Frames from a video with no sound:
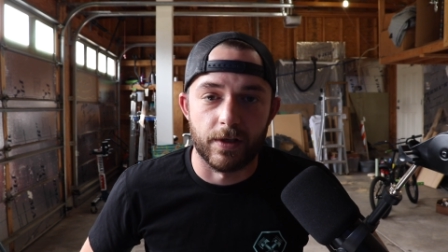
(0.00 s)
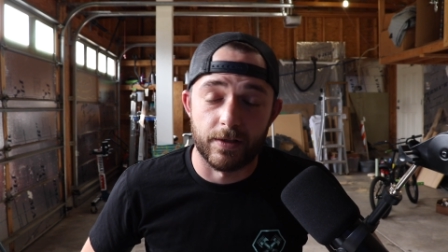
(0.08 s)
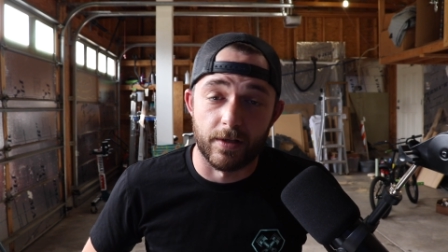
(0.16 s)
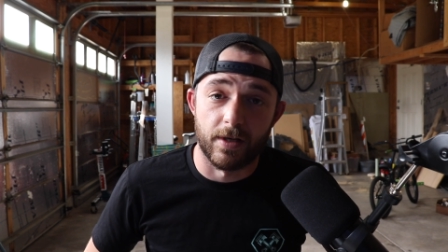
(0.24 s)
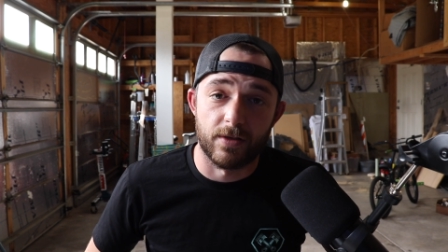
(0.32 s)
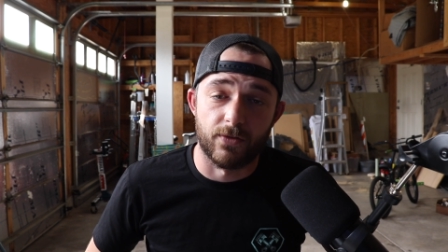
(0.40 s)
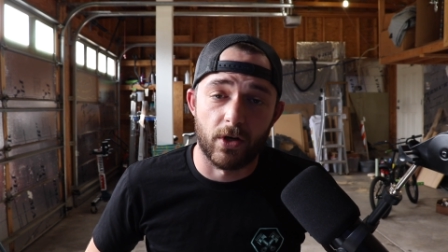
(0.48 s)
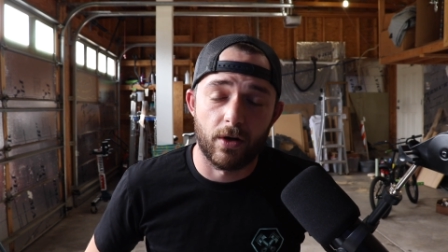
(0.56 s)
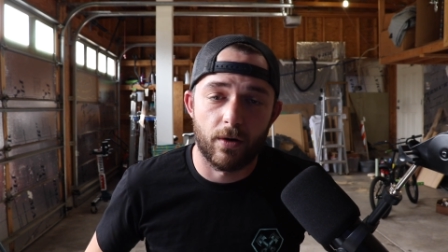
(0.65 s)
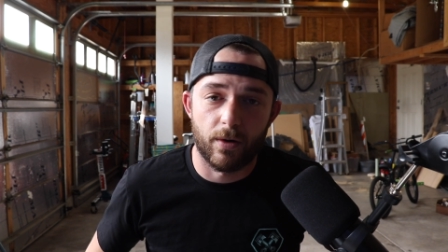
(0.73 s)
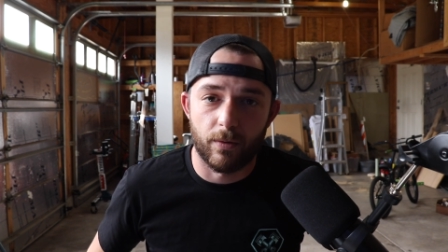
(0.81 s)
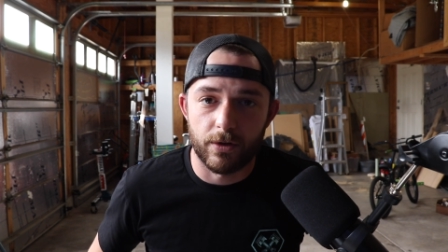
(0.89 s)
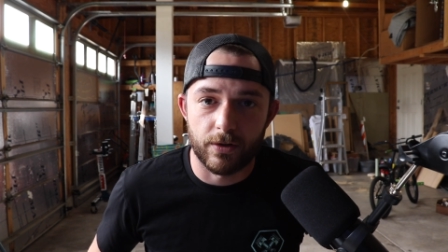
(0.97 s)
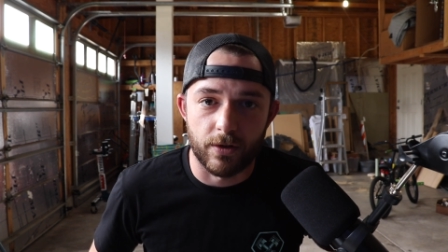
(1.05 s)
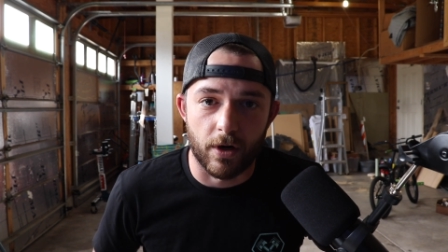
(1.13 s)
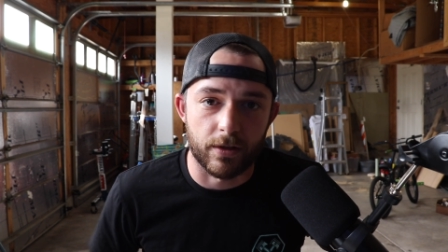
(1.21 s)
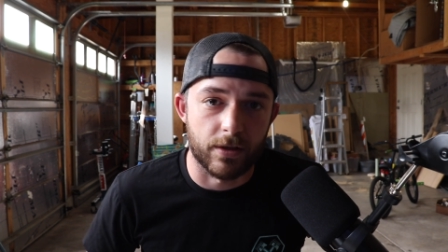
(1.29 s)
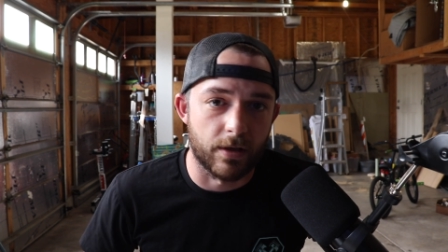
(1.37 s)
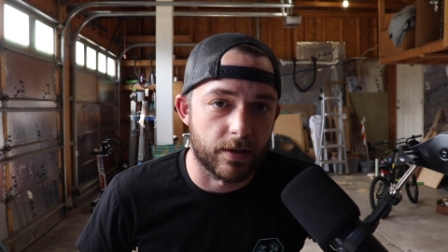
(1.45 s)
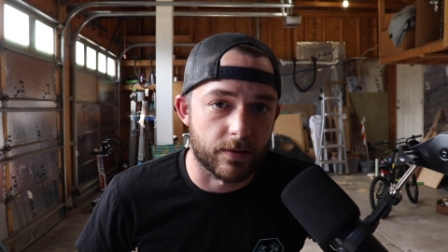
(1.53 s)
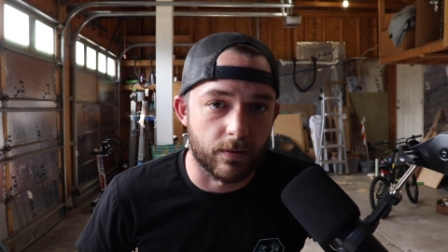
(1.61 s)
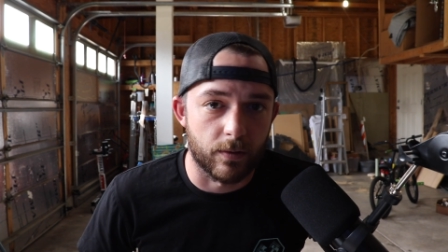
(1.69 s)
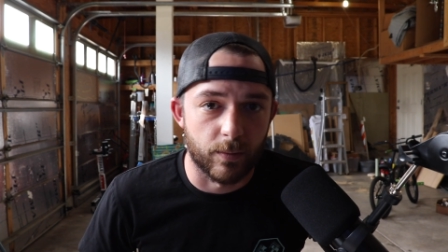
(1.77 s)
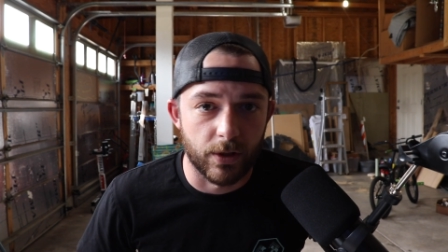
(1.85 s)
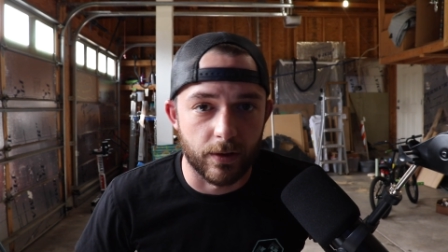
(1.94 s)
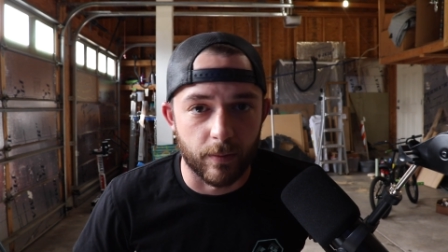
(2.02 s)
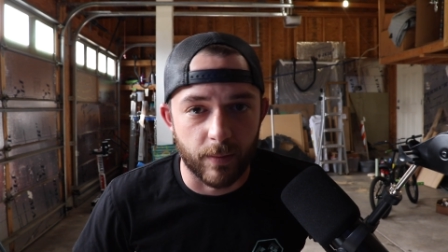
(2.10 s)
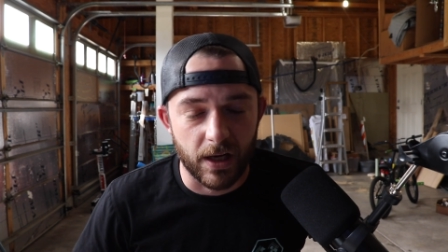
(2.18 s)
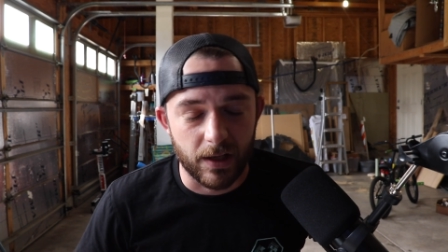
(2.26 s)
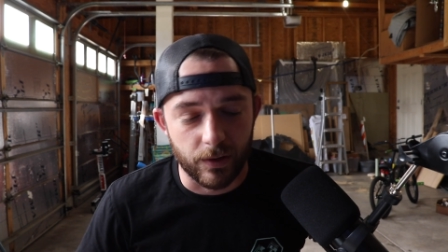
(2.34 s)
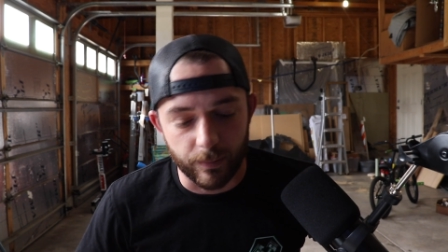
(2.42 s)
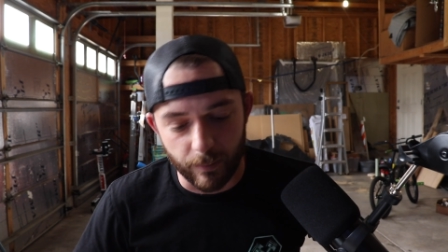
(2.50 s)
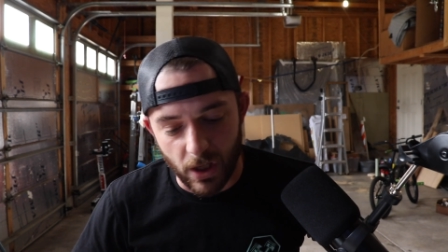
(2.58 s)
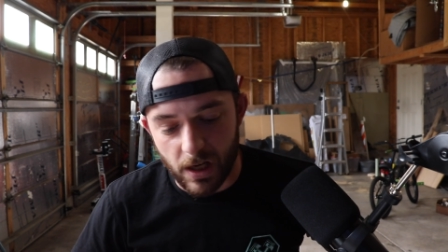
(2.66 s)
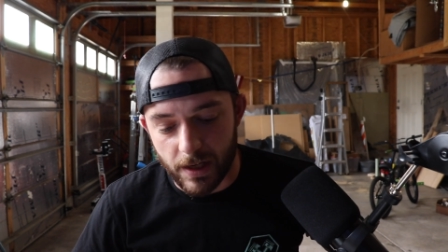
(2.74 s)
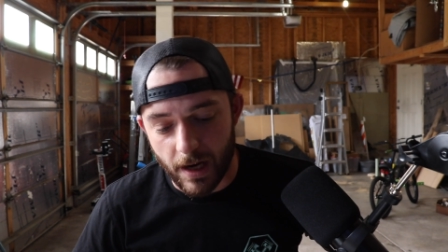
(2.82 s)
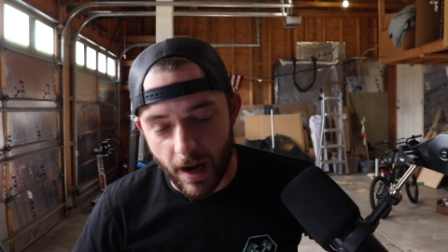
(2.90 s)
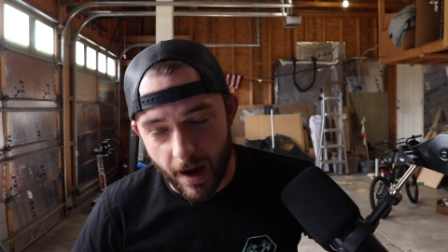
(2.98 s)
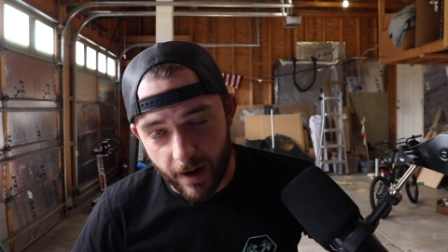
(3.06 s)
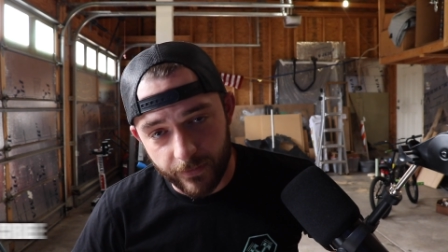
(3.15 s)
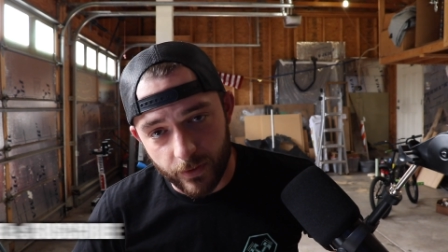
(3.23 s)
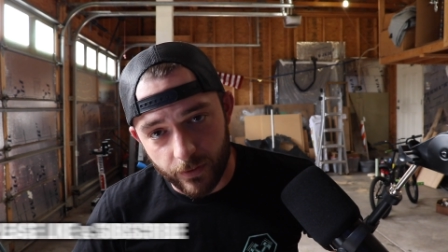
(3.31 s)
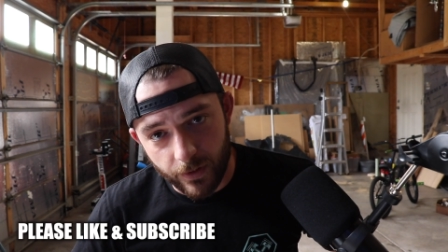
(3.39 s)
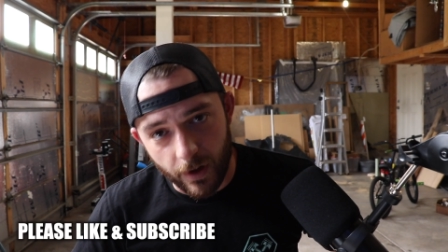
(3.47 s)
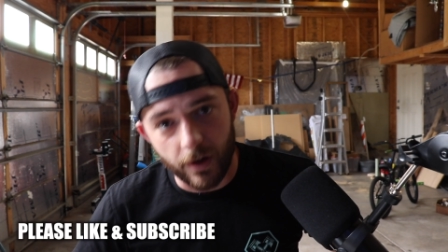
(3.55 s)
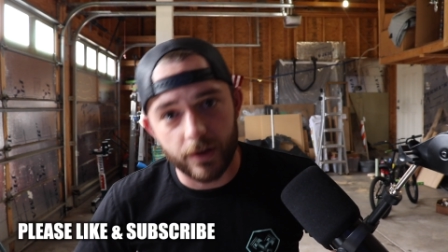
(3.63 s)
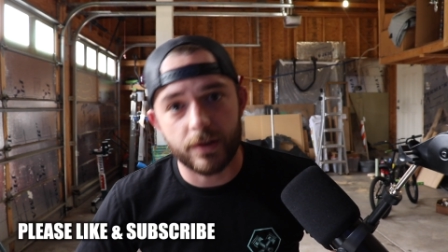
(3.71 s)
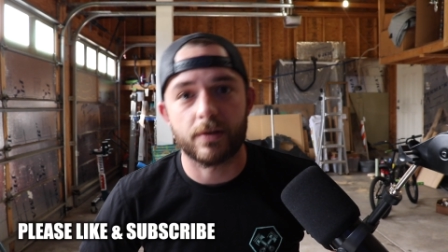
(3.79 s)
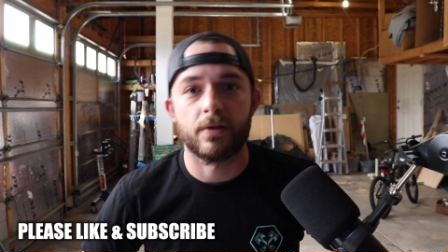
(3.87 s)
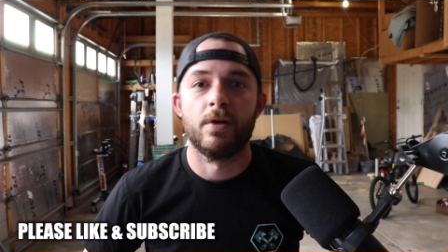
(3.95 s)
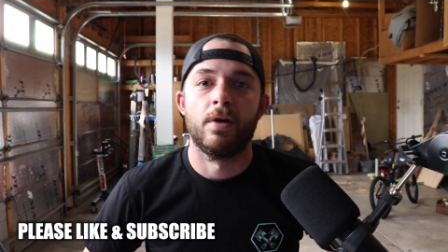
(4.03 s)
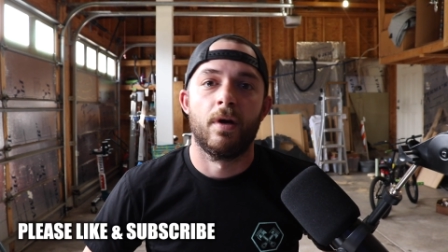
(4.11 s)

In today's video, I wanted to talk to you guys a little bit about my afterthoughts